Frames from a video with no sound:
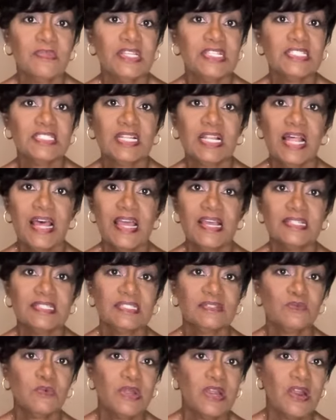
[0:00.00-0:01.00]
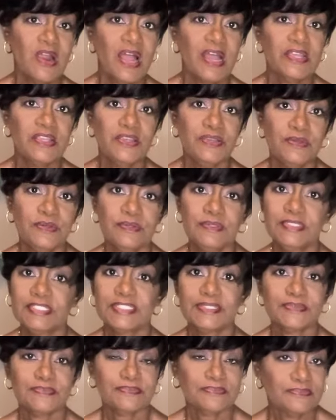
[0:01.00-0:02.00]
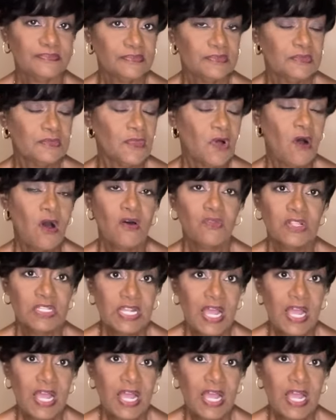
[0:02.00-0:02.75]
This glassware I use all the